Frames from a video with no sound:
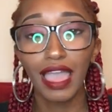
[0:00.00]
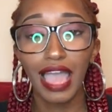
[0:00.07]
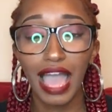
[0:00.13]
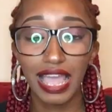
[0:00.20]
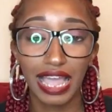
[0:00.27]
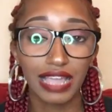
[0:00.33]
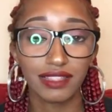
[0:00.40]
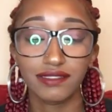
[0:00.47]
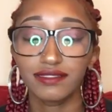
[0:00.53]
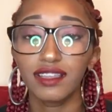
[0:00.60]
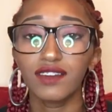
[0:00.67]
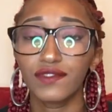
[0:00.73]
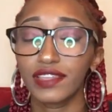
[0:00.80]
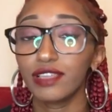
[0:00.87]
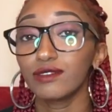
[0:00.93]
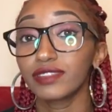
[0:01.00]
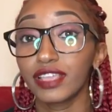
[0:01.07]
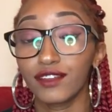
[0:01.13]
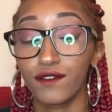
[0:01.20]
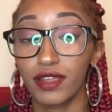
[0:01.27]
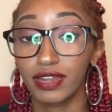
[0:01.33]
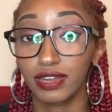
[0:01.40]
I got the stuff, and he was
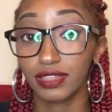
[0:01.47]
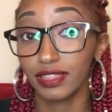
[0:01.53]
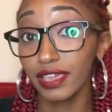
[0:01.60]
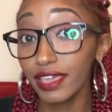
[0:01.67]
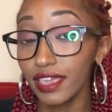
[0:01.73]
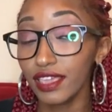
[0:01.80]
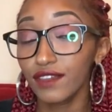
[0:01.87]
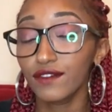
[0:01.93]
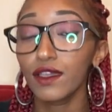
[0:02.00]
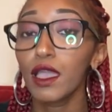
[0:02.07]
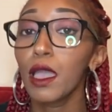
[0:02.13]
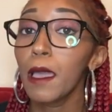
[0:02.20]
getting ready to leave.